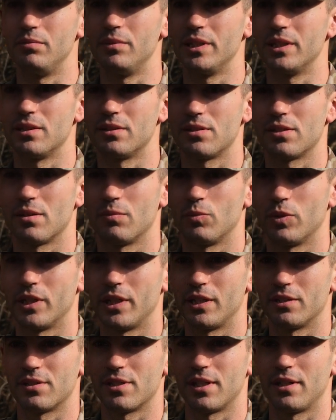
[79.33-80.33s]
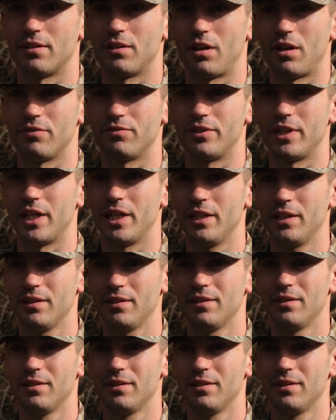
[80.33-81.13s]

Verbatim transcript: because someone else had an off day.